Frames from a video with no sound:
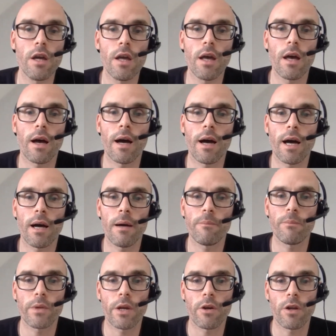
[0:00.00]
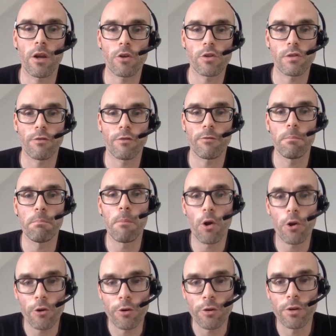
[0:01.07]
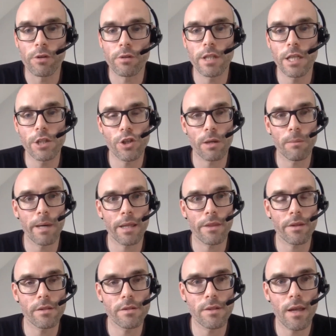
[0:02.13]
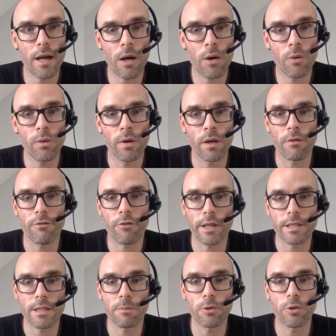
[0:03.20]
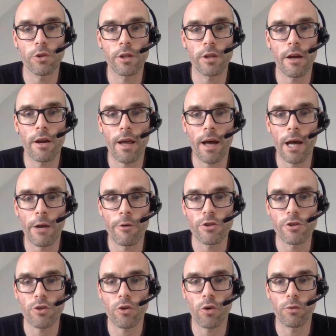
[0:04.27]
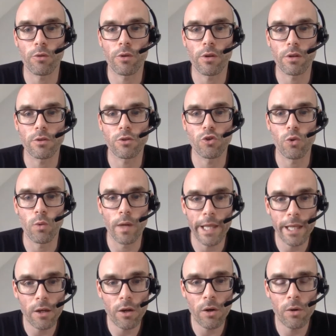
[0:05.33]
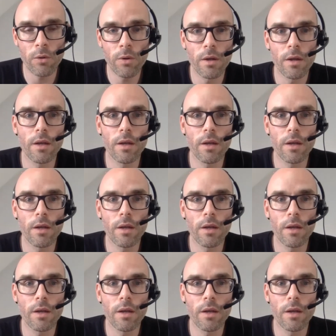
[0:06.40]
There are lots of modern teaching methods now. For example, you can learn Irish on Duolingo.